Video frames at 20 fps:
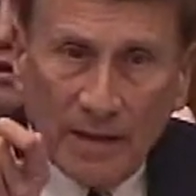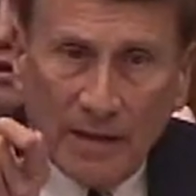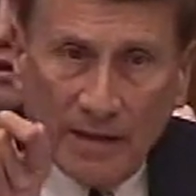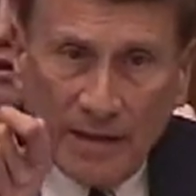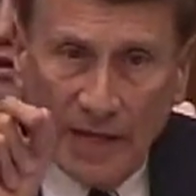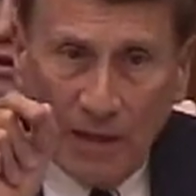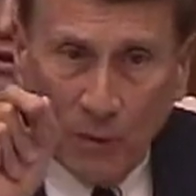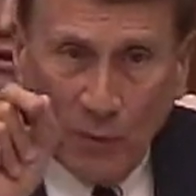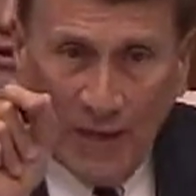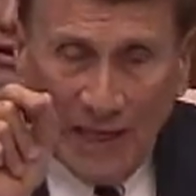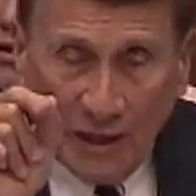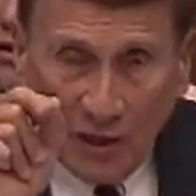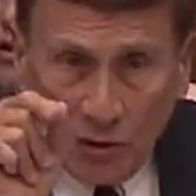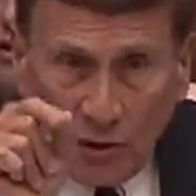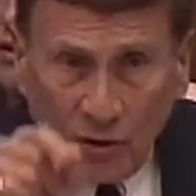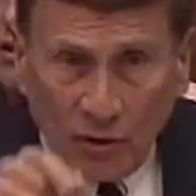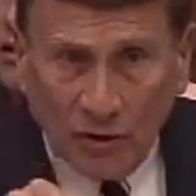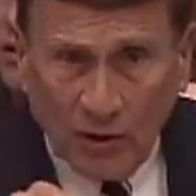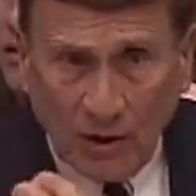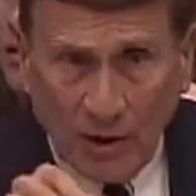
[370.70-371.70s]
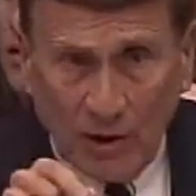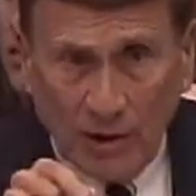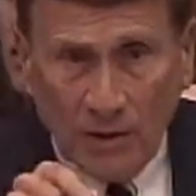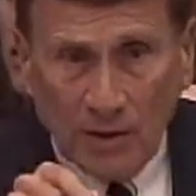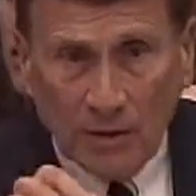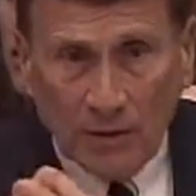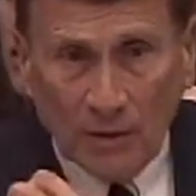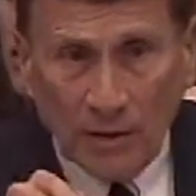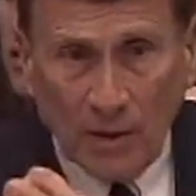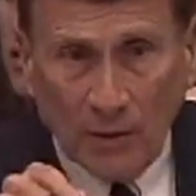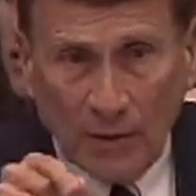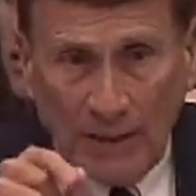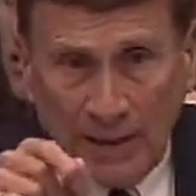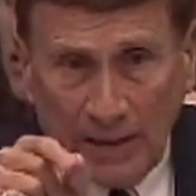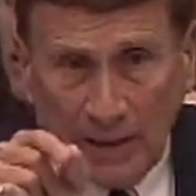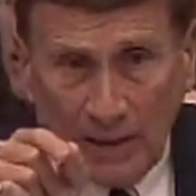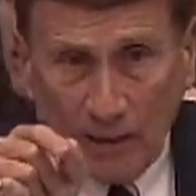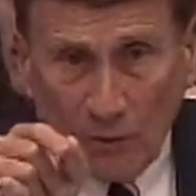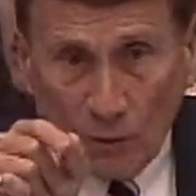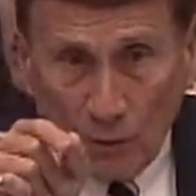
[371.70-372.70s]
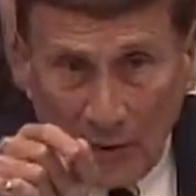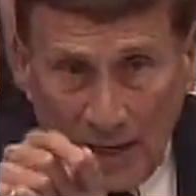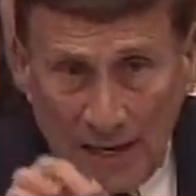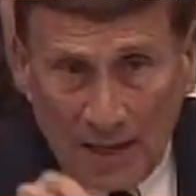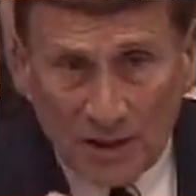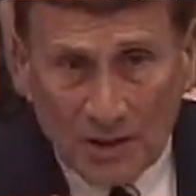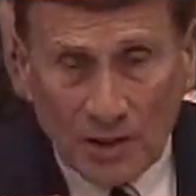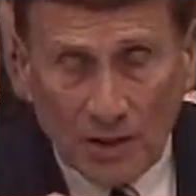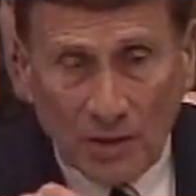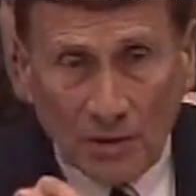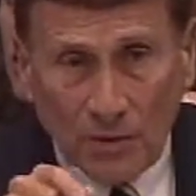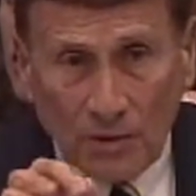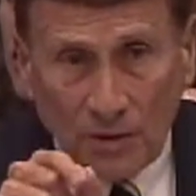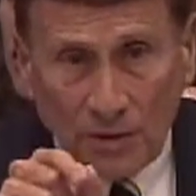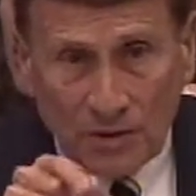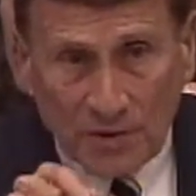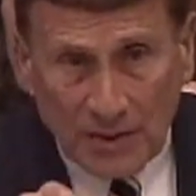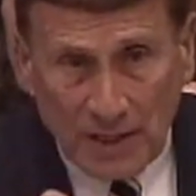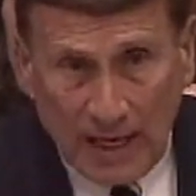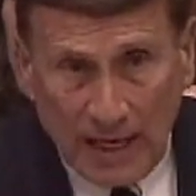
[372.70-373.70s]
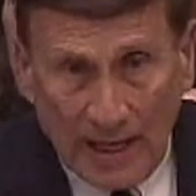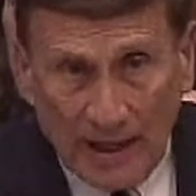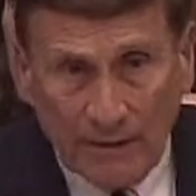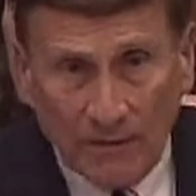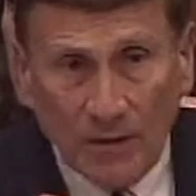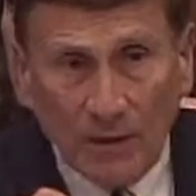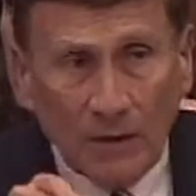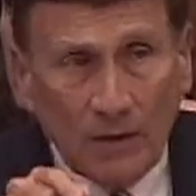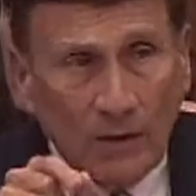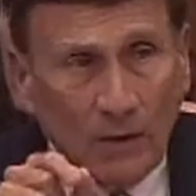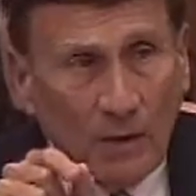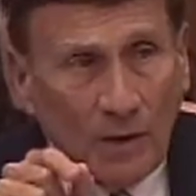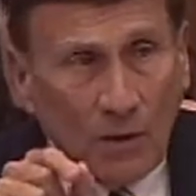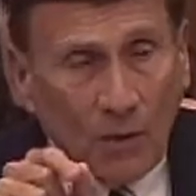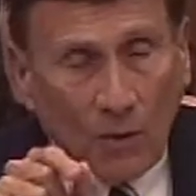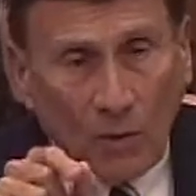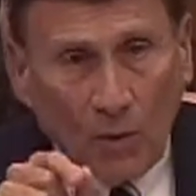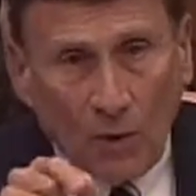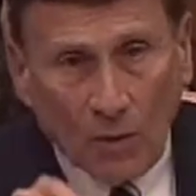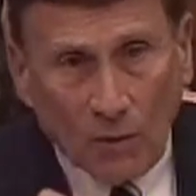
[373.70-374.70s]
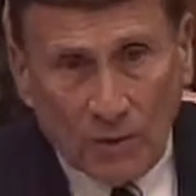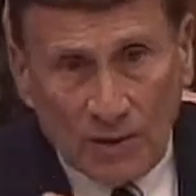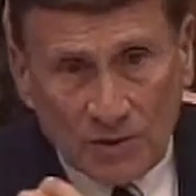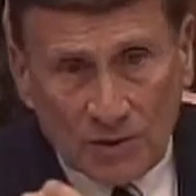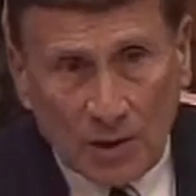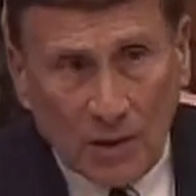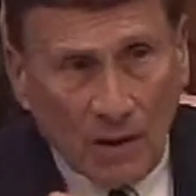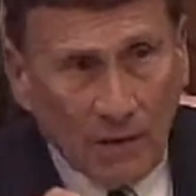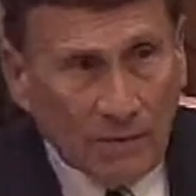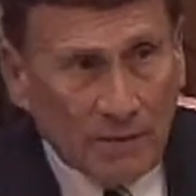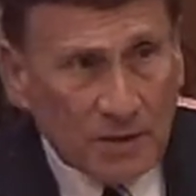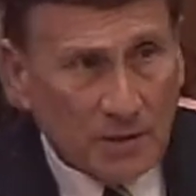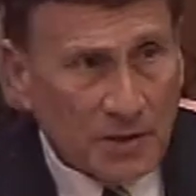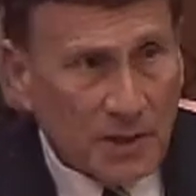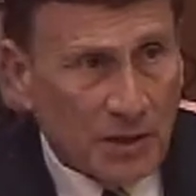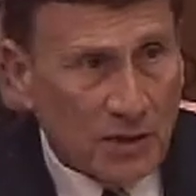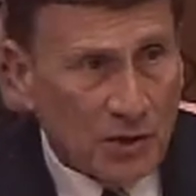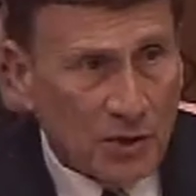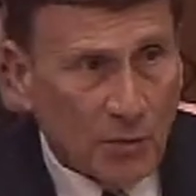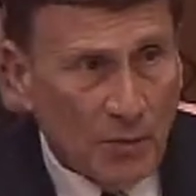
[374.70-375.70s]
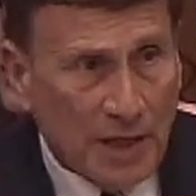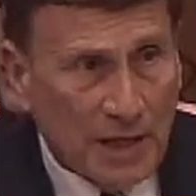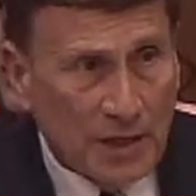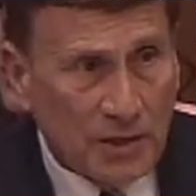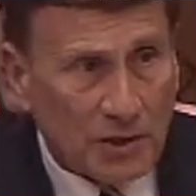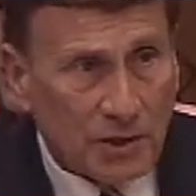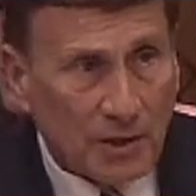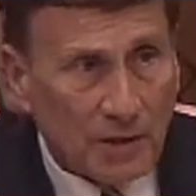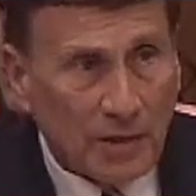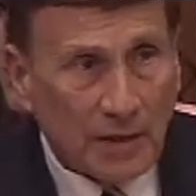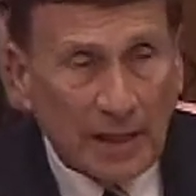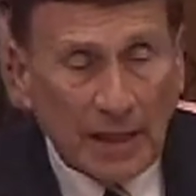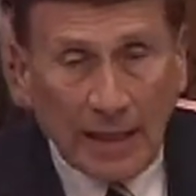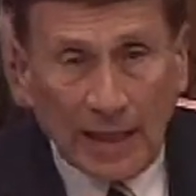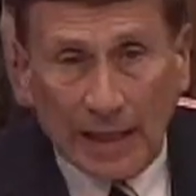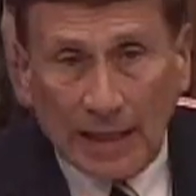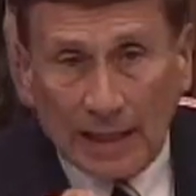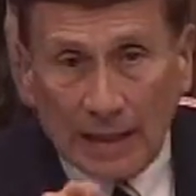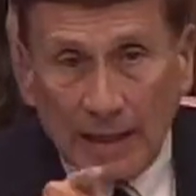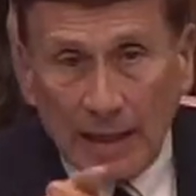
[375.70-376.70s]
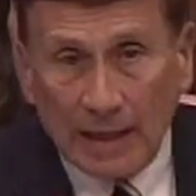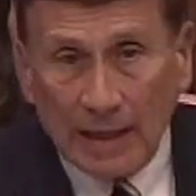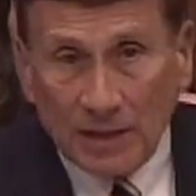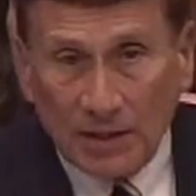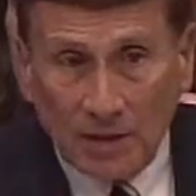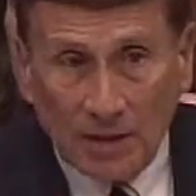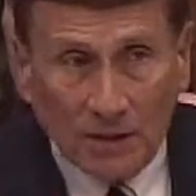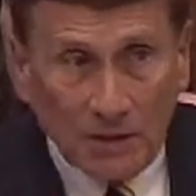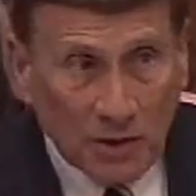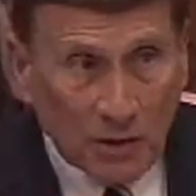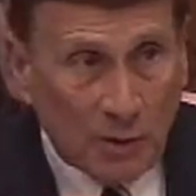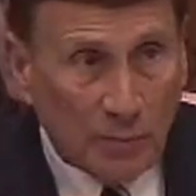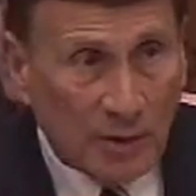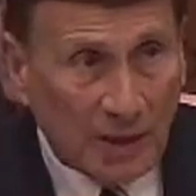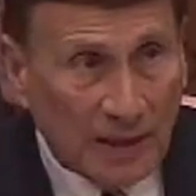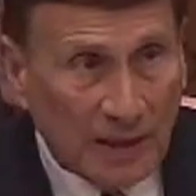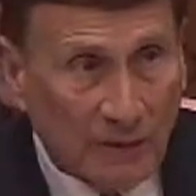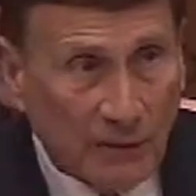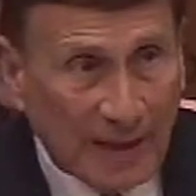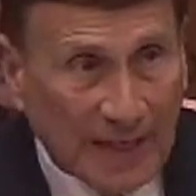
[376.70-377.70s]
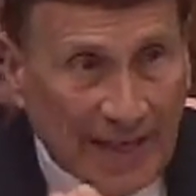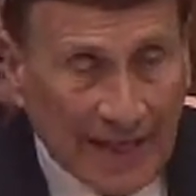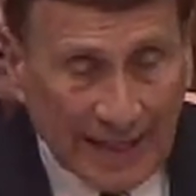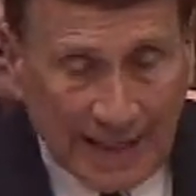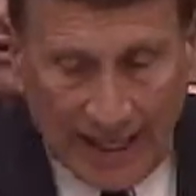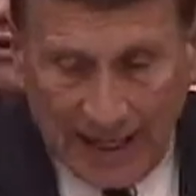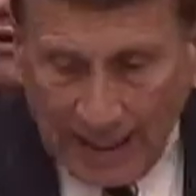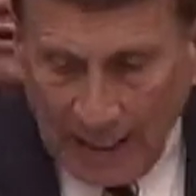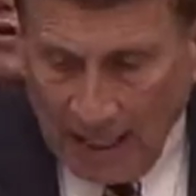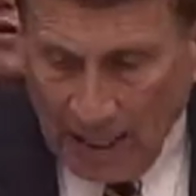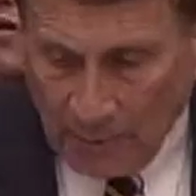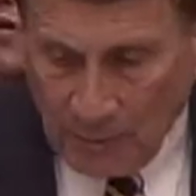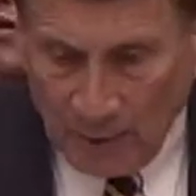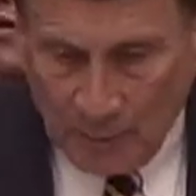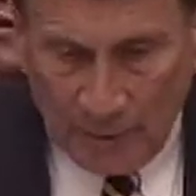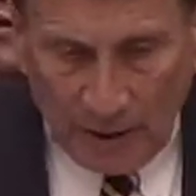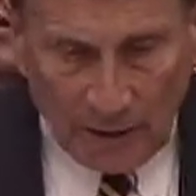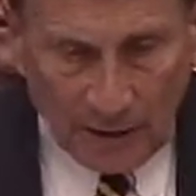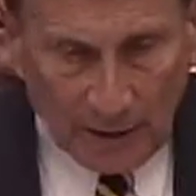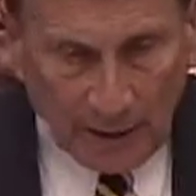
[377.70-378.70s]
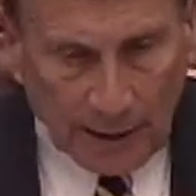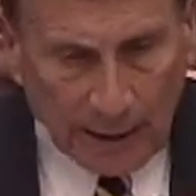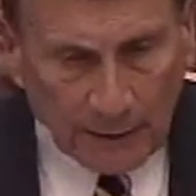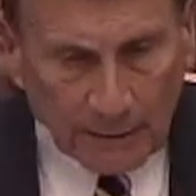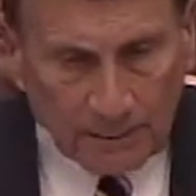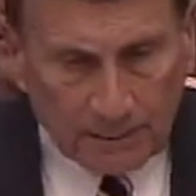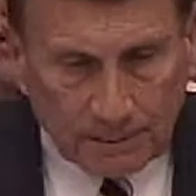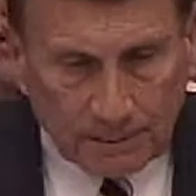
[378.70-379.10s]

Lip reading: that we could go in and rescue or save or resolve a situation. And do you believe we had that capability?